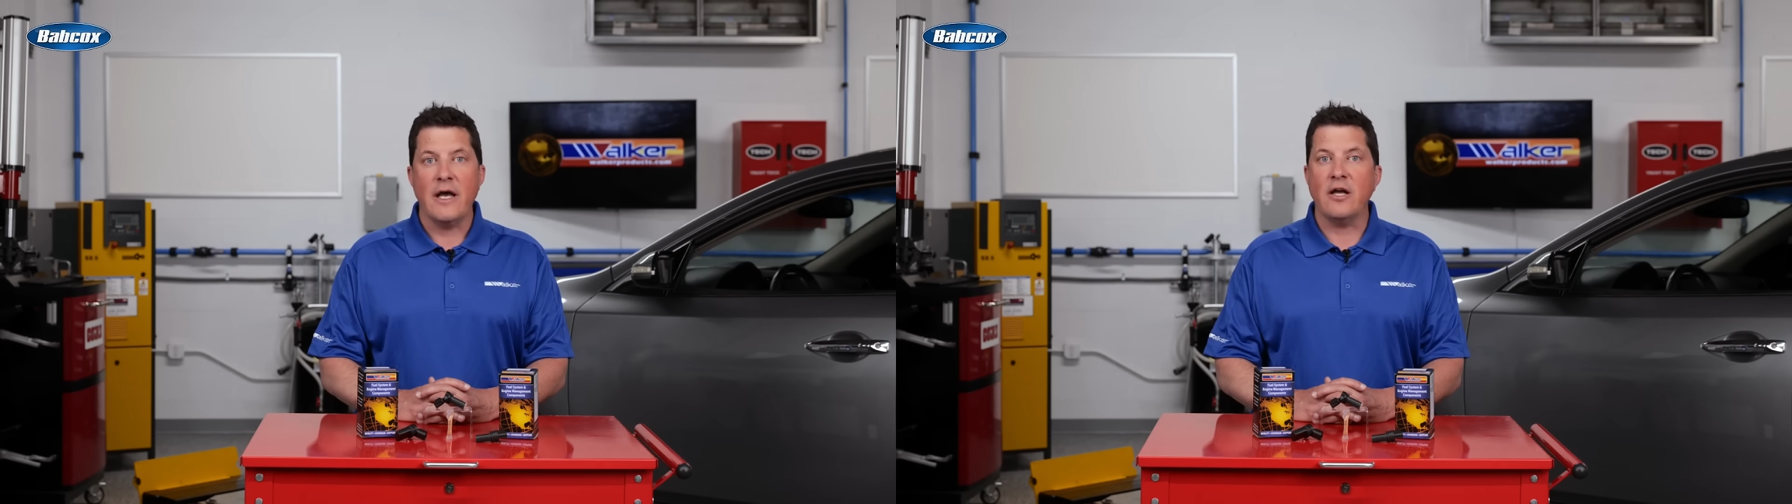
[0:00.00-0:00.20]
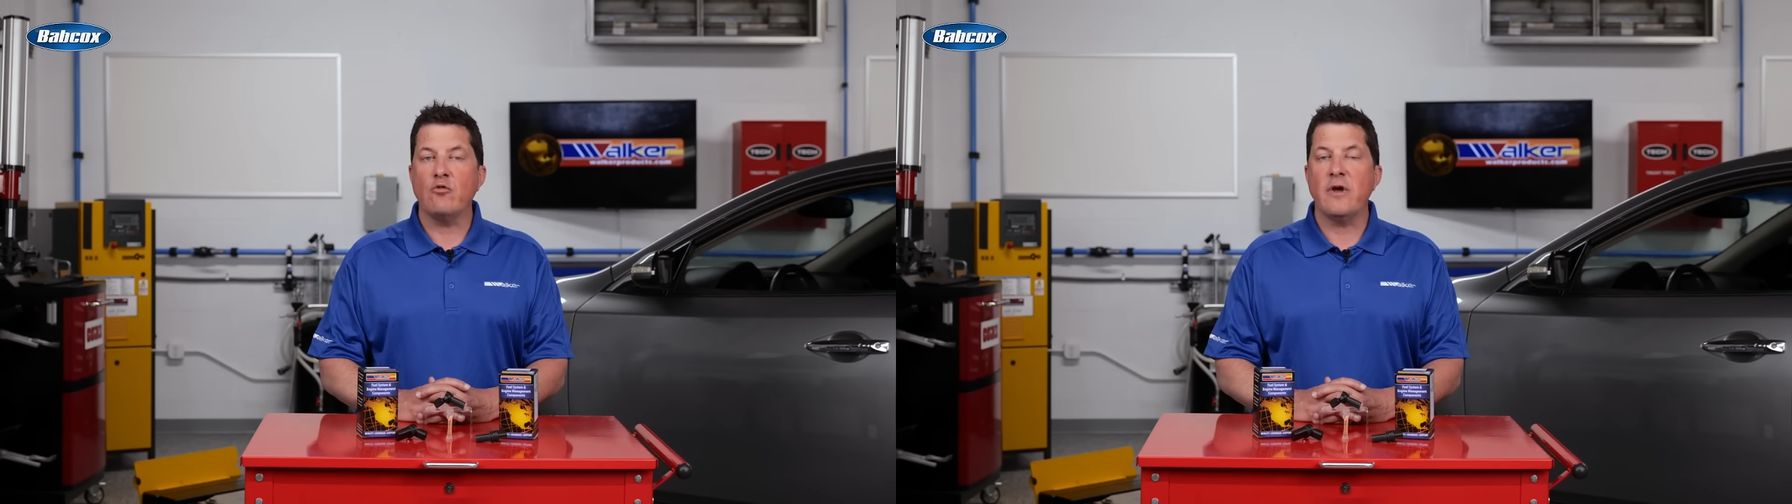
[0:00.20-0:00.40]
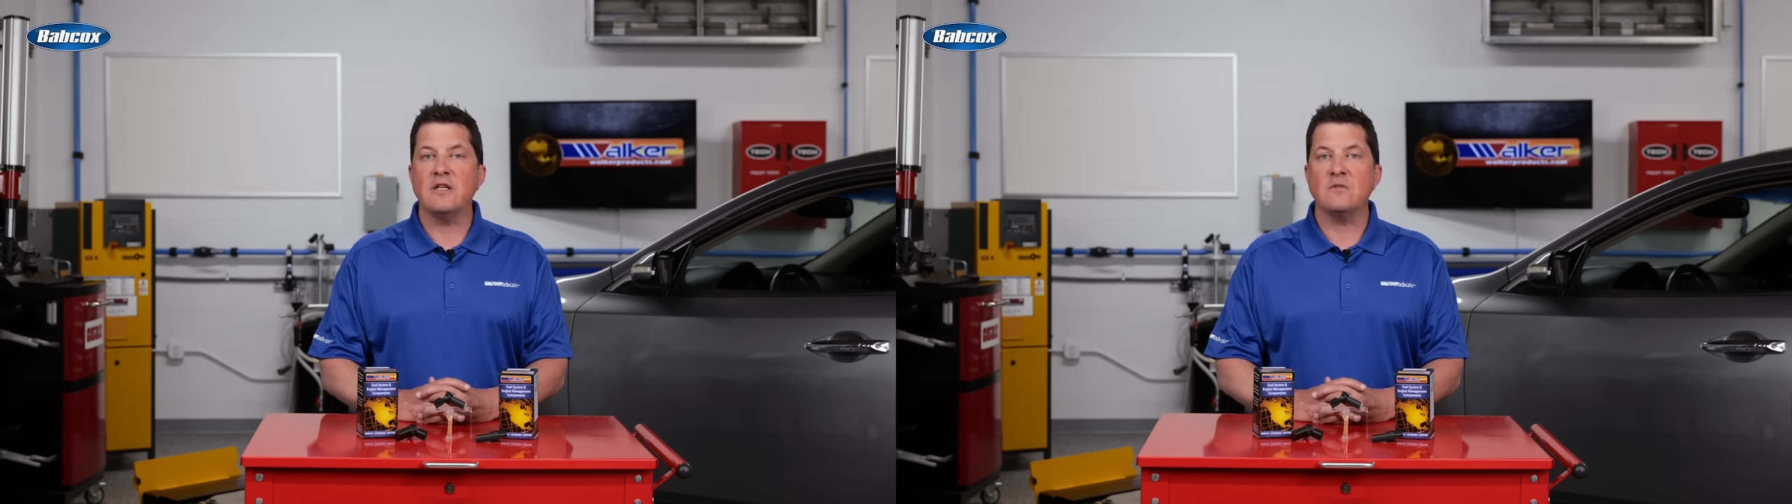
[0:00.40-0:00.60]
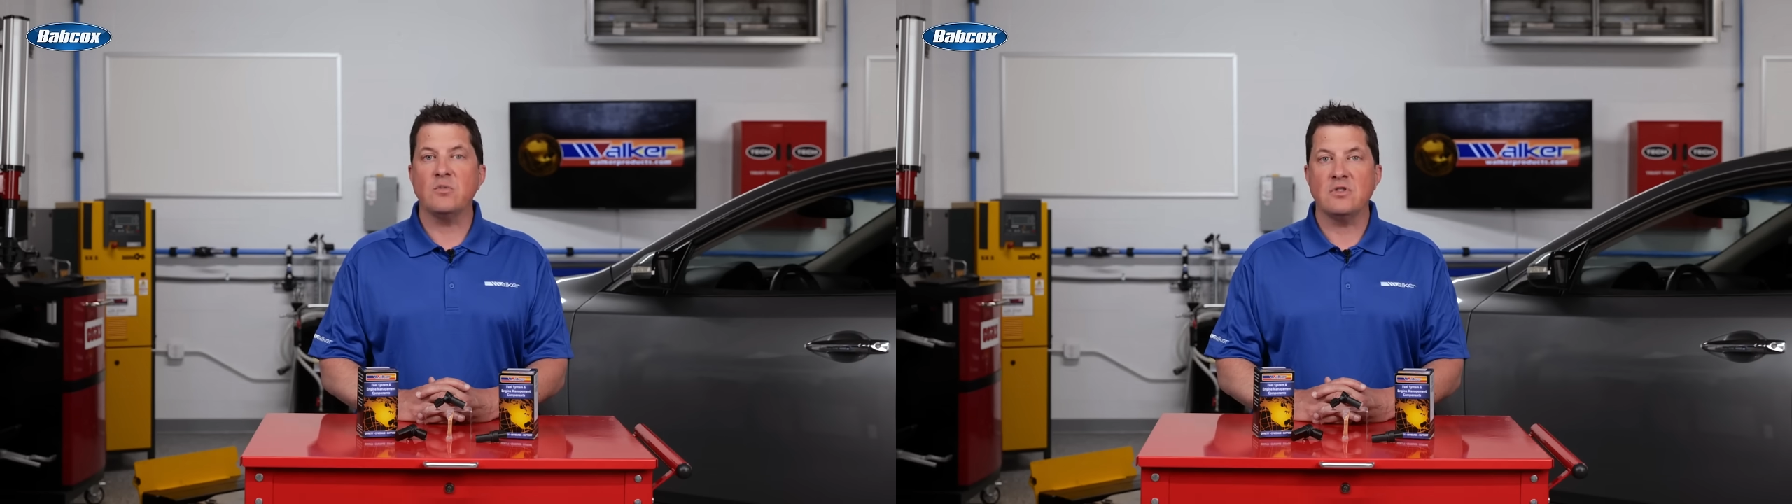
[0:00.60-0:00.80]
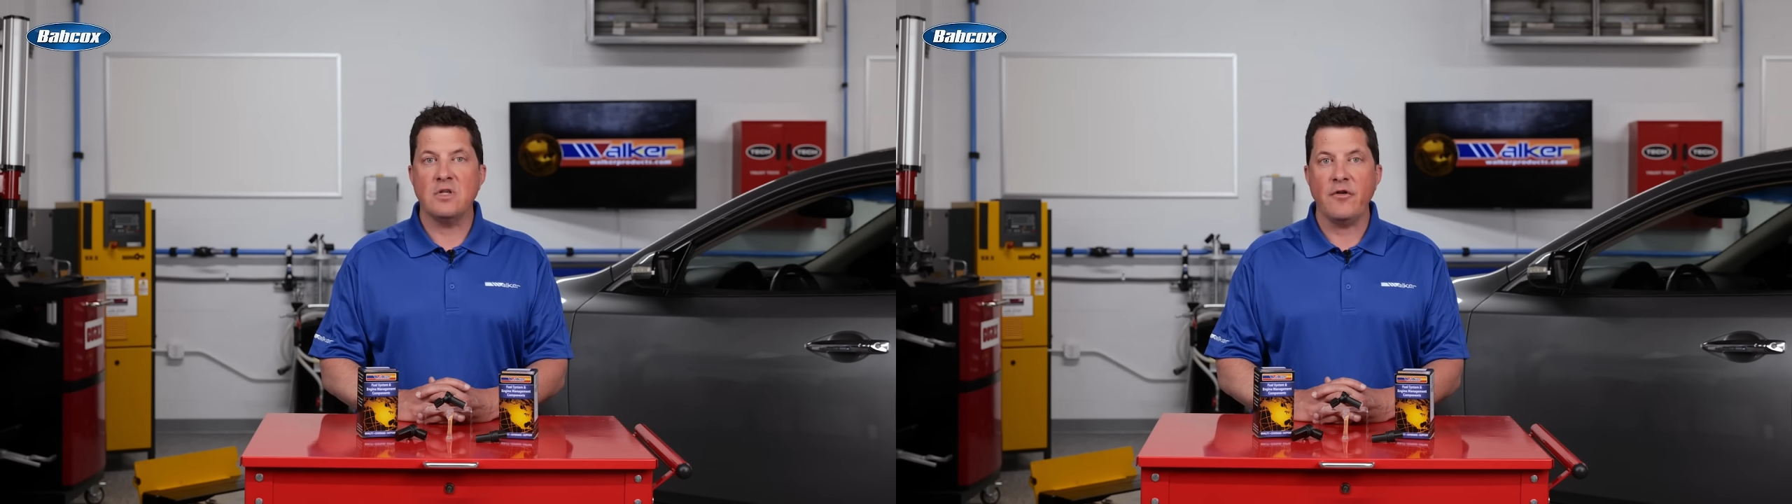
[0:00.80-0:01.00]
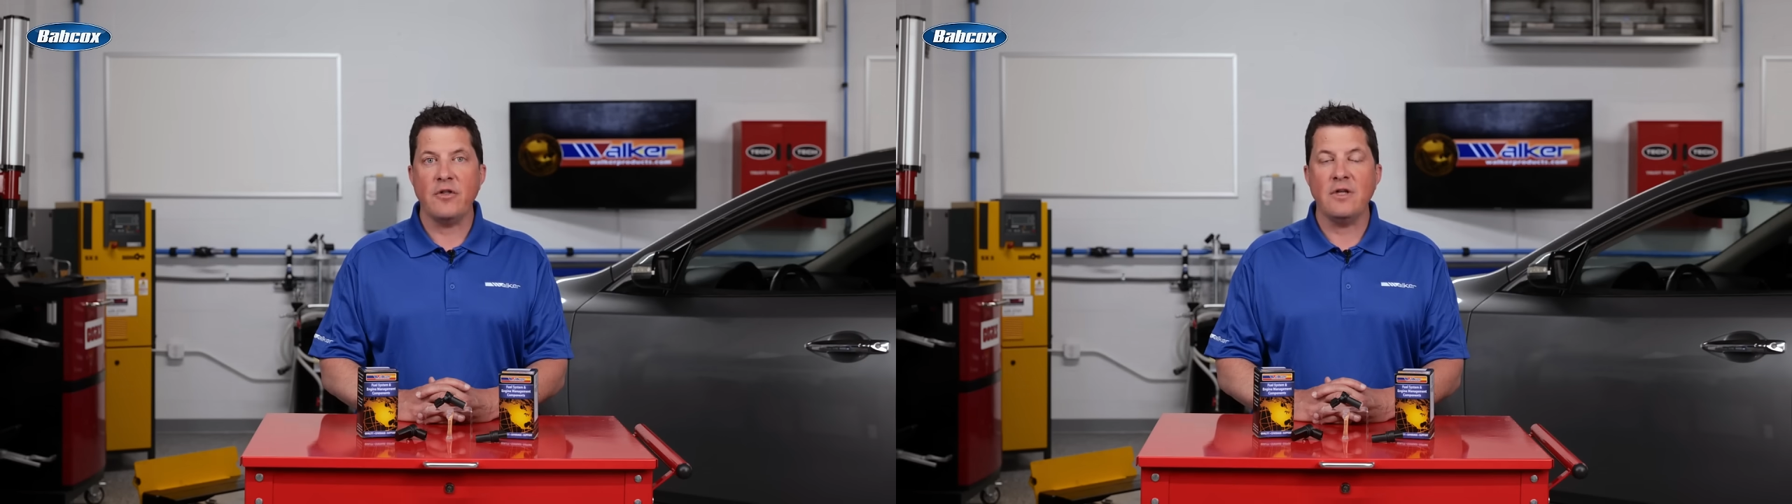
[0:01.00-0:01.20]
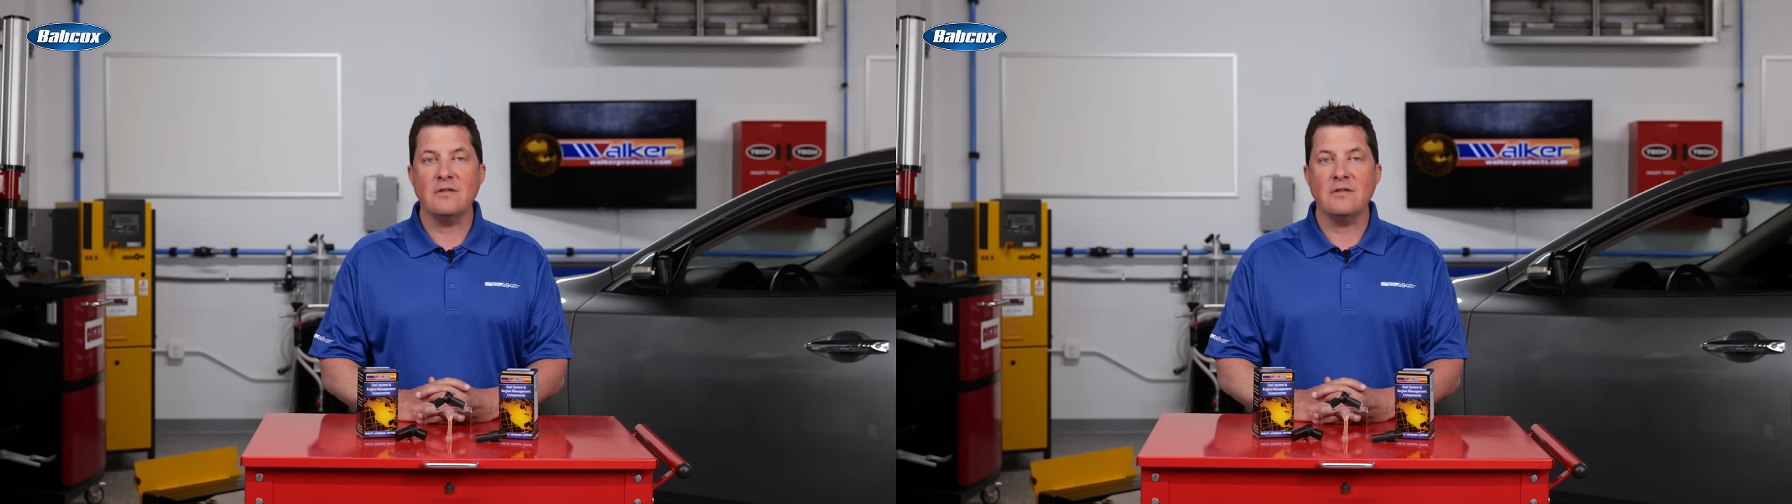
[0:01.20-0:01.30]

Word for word: and created specifically